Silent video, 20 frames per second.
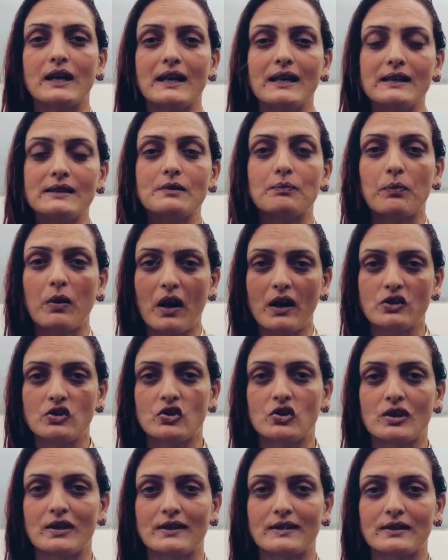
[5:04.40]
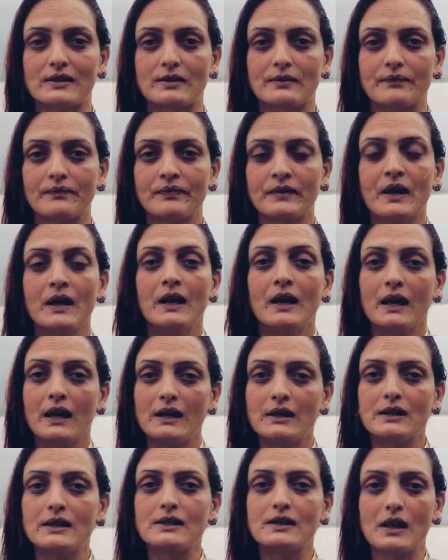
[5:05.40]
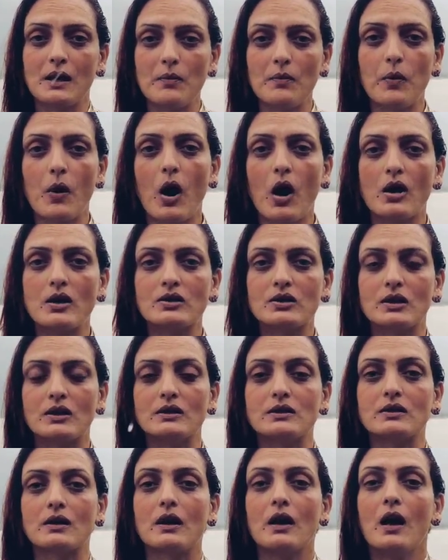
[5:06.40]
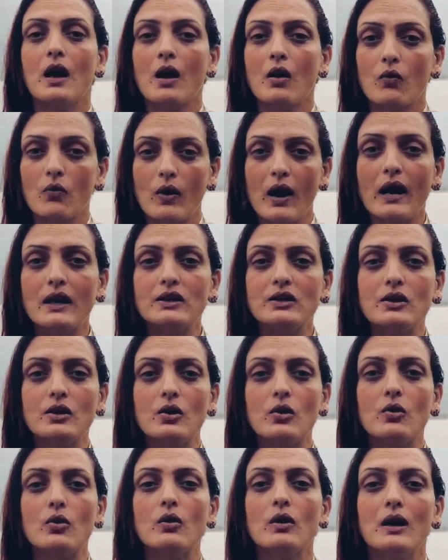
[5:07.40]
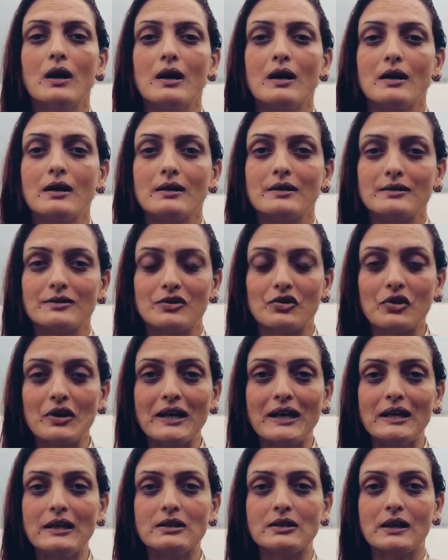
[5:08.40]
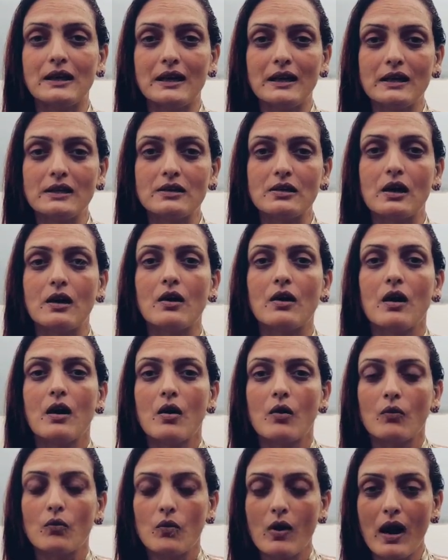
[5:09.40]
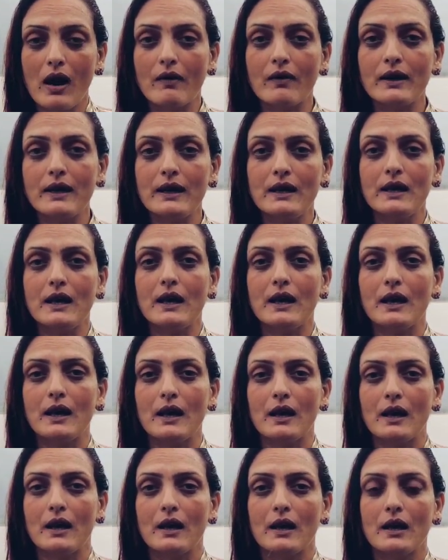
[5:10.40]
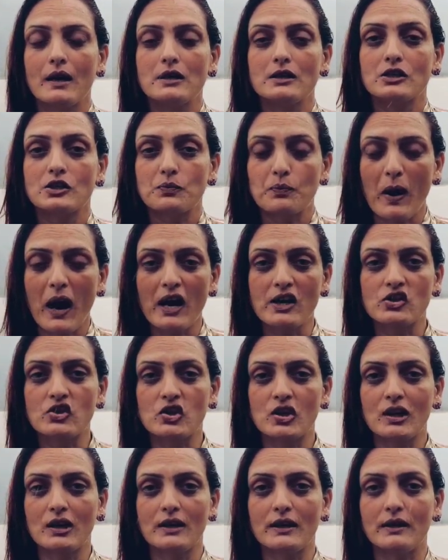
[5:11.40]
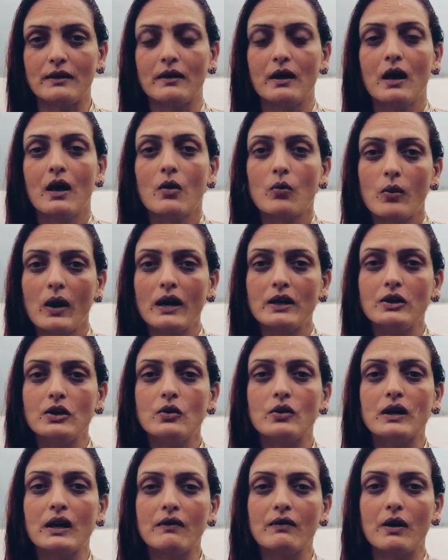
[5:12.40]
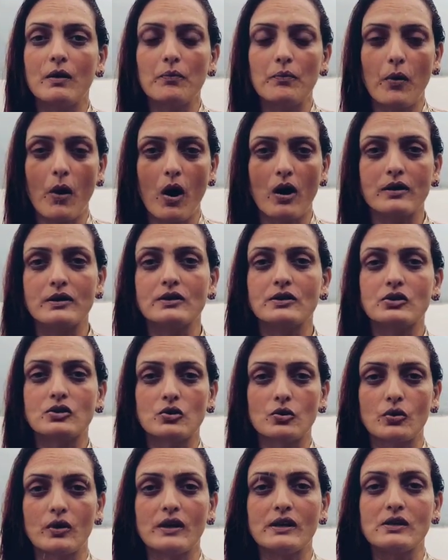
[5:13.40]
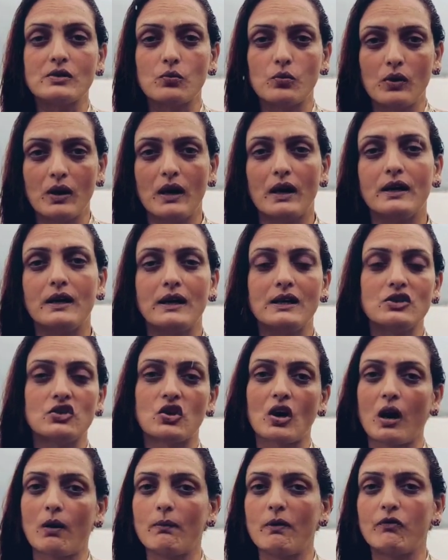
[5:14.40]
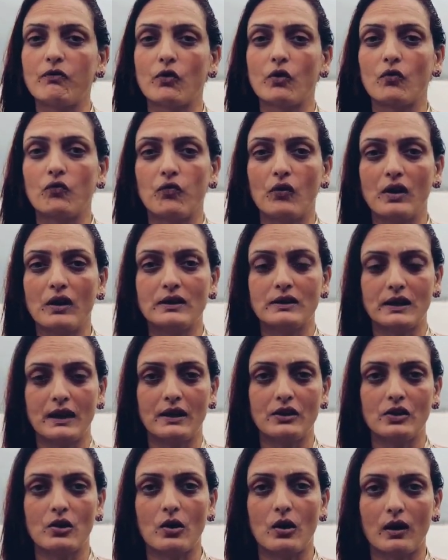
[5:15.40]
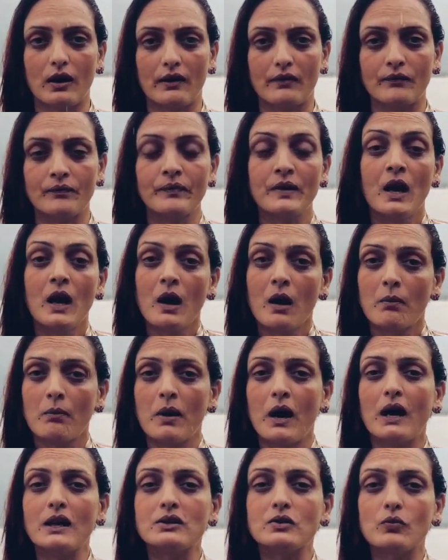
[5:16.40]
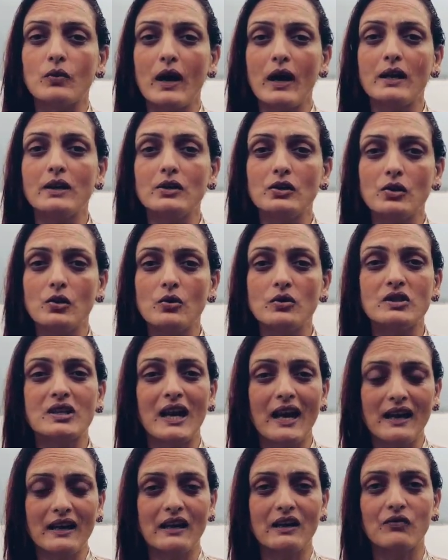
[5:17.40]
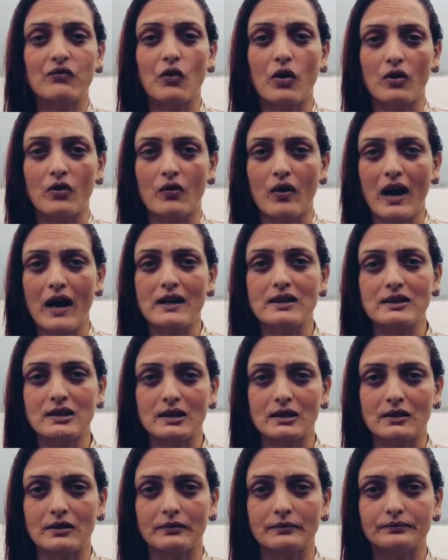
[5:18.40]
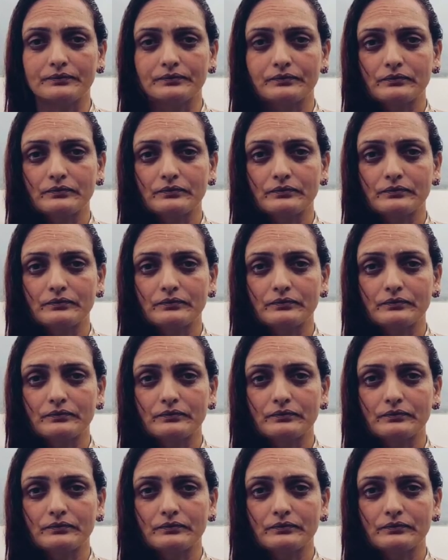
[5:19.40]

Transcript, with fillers: is precious. It is important. When you treat it very specially, when you give importance to His word, it shall be fulfilled in your life. But when you take it for granted,